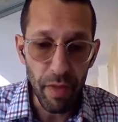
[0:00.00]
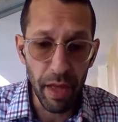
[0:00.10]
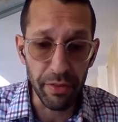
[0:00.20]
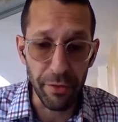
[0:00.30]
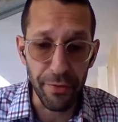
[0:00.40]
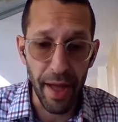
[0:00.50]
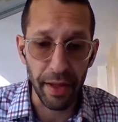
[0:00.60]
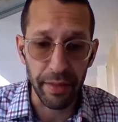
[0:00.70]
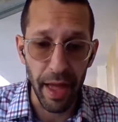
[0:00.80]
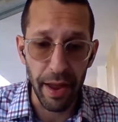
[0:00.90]
the
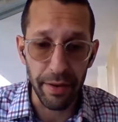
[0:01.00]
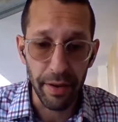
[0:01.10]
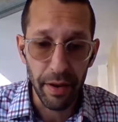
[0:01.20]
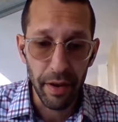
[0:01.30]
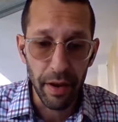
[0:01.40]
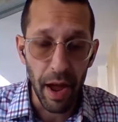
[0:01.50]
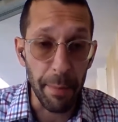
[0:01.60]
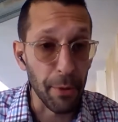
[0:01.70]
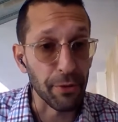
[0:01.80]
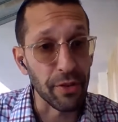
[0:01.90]
fact that a
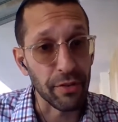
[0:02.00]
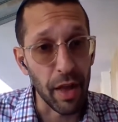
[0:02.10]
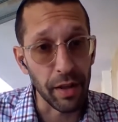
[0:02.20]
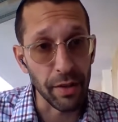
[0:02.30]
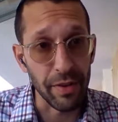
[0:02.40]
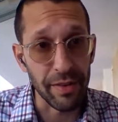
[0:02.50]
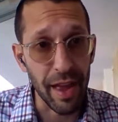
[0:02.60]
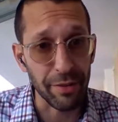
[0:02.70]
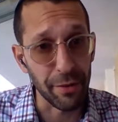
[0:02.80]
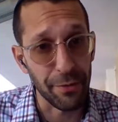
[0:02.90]
person is not allowed to
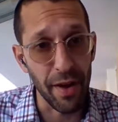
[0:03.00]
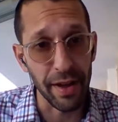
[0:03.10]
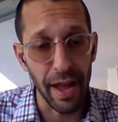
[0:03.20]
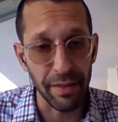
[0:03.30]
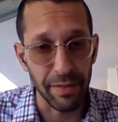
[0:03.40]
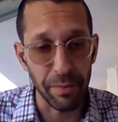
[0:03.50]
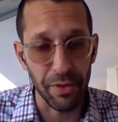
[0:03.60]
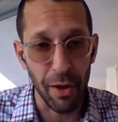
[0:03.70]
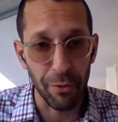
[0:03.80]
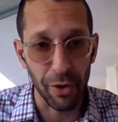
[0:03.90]
testify against
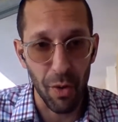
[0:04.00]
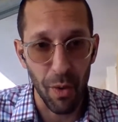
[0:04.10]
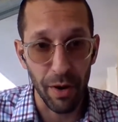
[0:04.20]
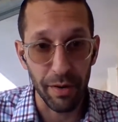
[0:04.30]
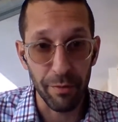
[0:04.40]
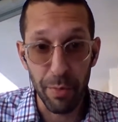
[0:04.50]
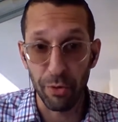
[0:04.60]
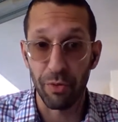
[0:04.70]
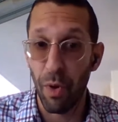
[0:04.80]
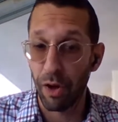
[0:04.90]
himself in court. A
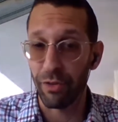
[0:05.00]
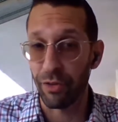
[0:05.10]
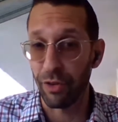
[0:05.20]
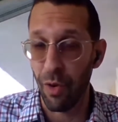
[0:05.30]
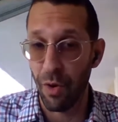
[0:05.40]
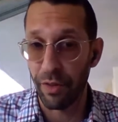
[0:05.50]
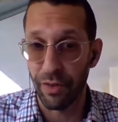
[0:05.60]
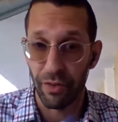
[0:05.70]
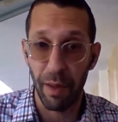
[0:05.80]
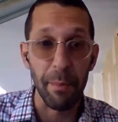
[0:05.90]
person walks into court and
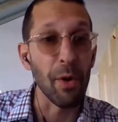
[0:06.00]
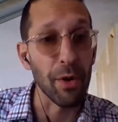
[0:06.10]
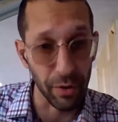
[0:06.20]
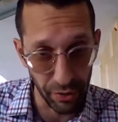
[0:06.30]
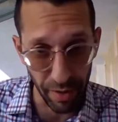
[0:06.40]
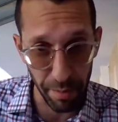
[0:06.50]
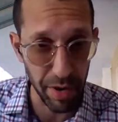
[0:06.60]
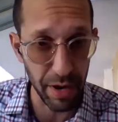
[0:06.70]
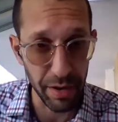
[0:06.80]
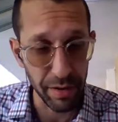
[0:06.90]
says, I murdered
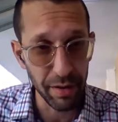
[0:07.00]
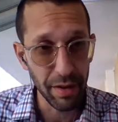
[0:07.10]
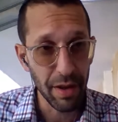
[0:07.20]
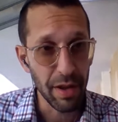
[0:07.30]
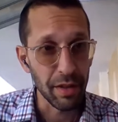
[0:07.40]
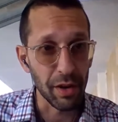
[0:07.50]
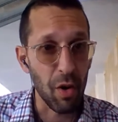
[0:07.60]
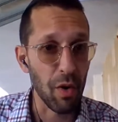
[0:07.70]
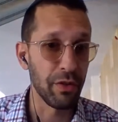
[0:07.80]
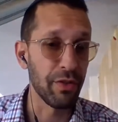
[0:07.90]
somebody. The
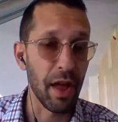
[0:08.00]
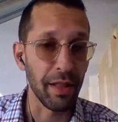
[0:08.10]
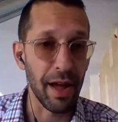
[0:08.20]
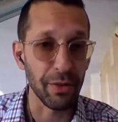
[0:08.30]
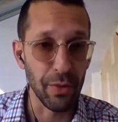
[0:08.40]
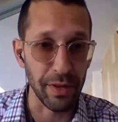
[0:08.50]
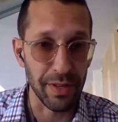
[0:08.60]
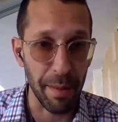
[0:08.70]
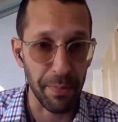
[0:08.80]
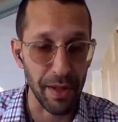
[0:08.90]
court is not allowed to
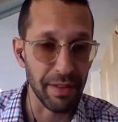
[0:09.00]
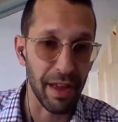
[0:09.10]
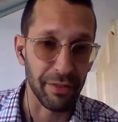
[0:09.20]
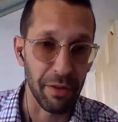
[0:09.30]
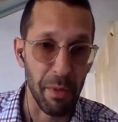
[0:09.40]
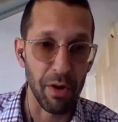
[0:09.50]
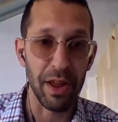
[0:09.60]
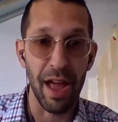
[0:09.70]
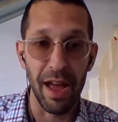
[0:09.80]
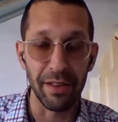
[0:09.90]
accept that
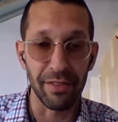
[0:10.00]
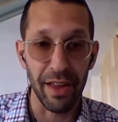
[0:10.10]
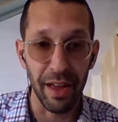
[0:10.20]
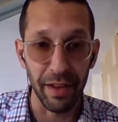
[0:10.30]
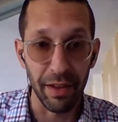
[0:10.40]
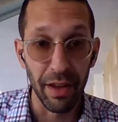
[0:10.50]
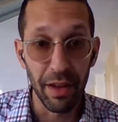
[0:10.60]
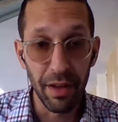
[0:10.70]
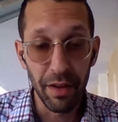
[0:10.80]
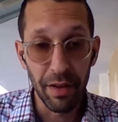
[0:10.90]
testimony as a
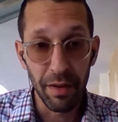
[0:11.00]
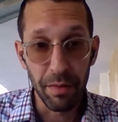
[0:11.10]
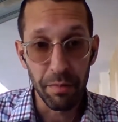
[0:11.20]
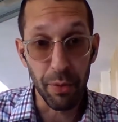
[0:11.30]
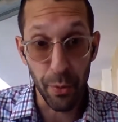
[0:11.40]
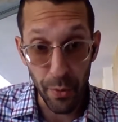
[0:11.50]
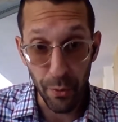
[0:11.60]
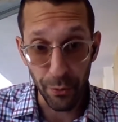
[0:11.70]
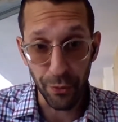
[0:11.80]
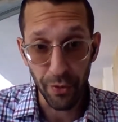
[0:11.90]

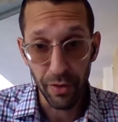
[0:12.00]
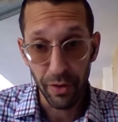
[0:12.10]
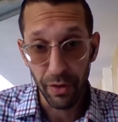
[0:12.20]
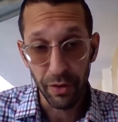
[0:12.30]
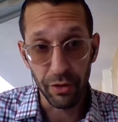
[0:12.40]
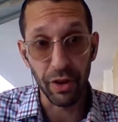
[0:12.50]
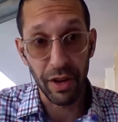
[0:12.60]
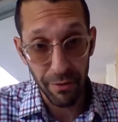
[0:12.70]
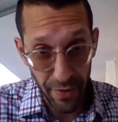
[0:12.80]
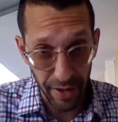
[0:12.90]
proof to
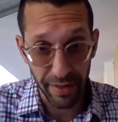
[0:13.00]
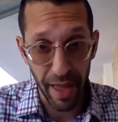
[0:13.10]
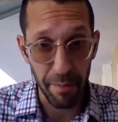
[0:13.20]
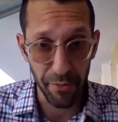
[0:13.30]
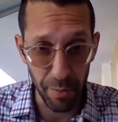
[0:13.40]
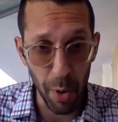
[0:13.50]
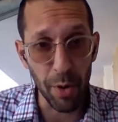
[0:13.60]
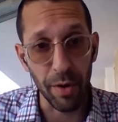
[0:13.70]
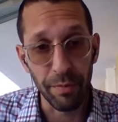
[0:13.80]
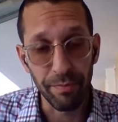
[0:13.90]
convict them for
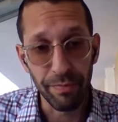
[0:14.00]
murder.